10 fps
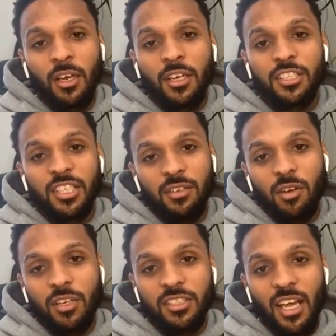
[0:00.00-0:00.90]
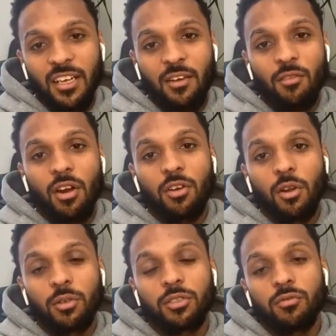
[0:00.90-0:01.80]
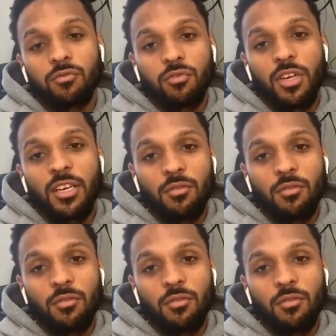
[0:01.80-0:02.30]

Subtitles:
She runs that. They run loads of really,